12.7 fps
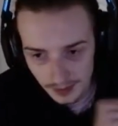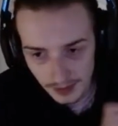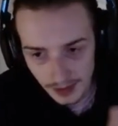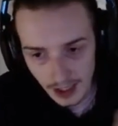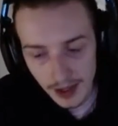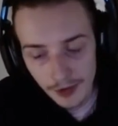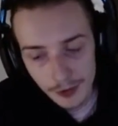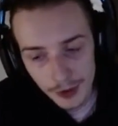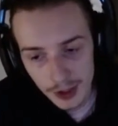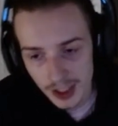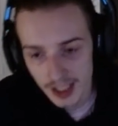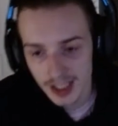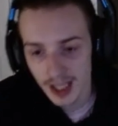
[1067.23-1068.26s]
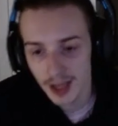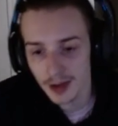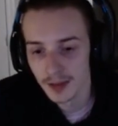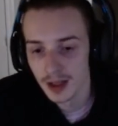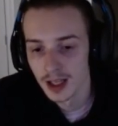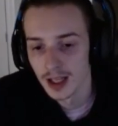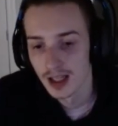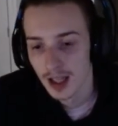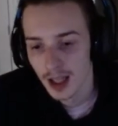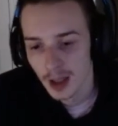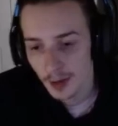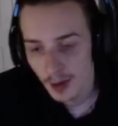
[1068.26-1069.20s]
And then for the 6th item,
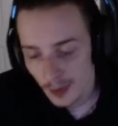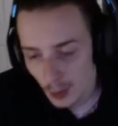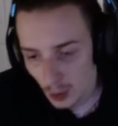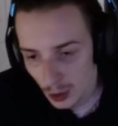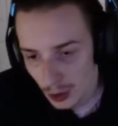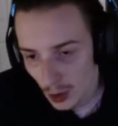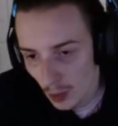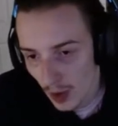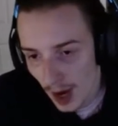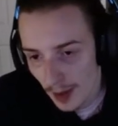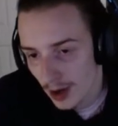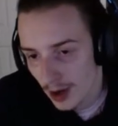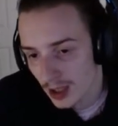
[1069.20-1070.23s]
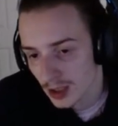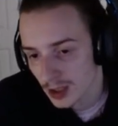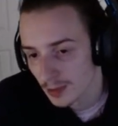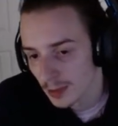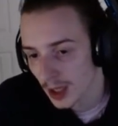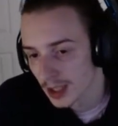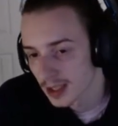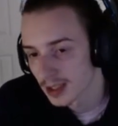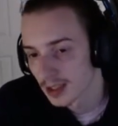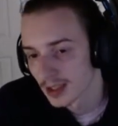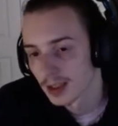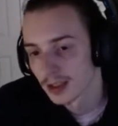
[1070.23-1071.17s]
in the perfect world you go Rabadons, but
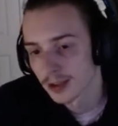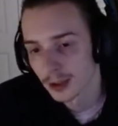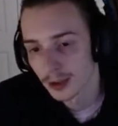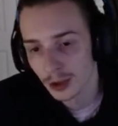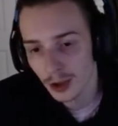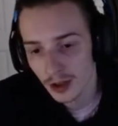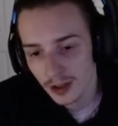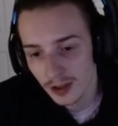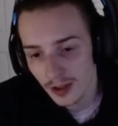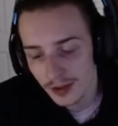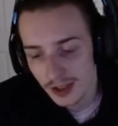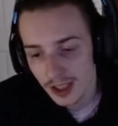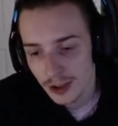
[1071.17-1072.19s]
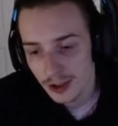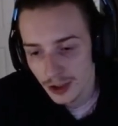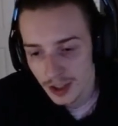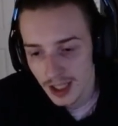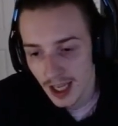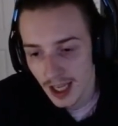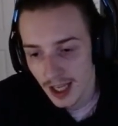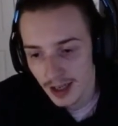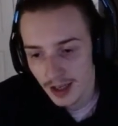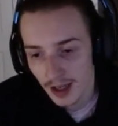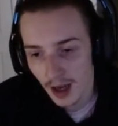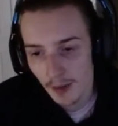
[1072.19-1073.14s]
the alternatives is just,
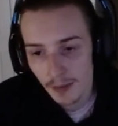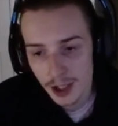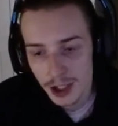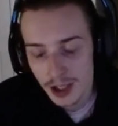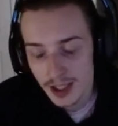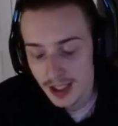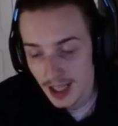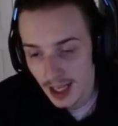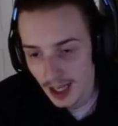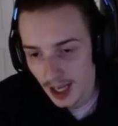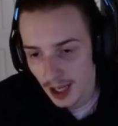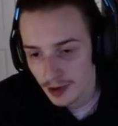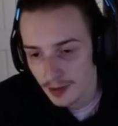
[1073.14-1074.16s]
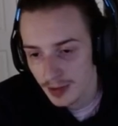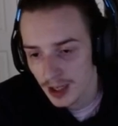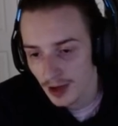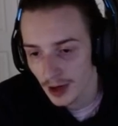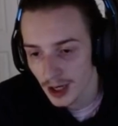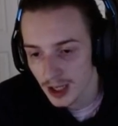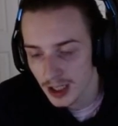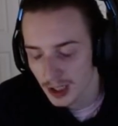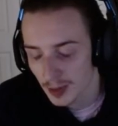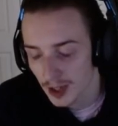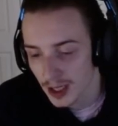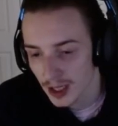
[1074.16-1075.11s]
again, a bunch of these tank items. I've already
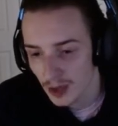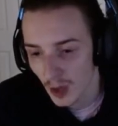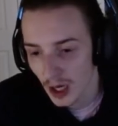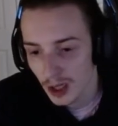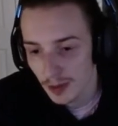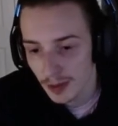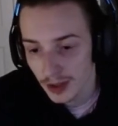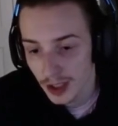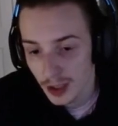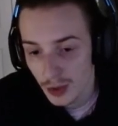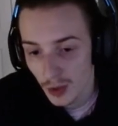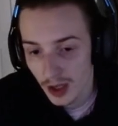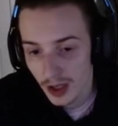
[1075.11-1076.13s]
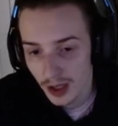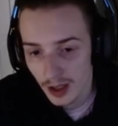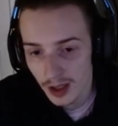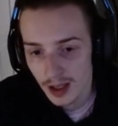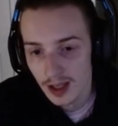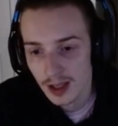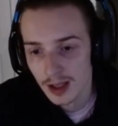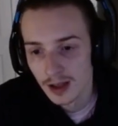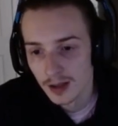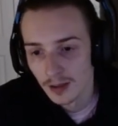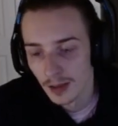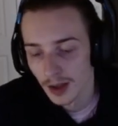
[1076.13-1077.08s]
explained why you build each one,
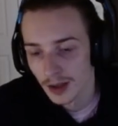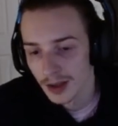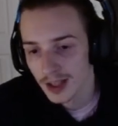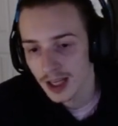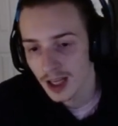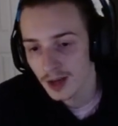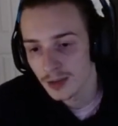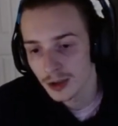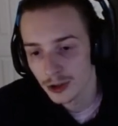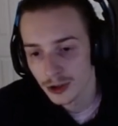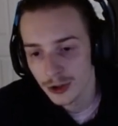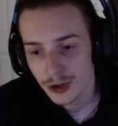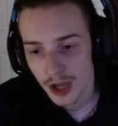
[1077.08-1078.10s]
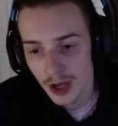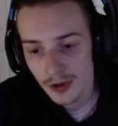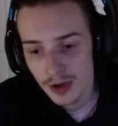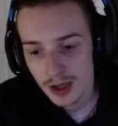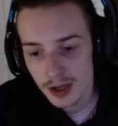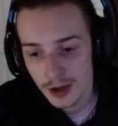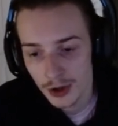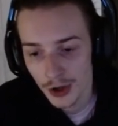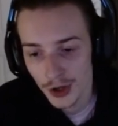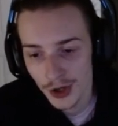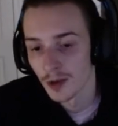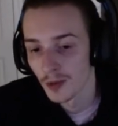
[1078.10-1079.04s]
but these items are just generally
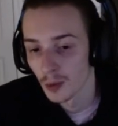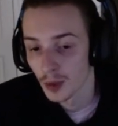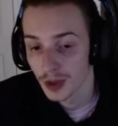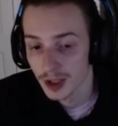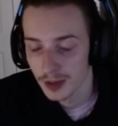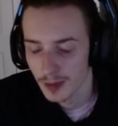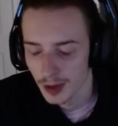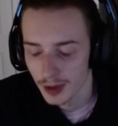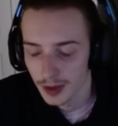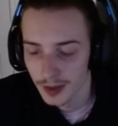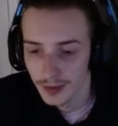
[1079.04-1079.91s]
good with this build.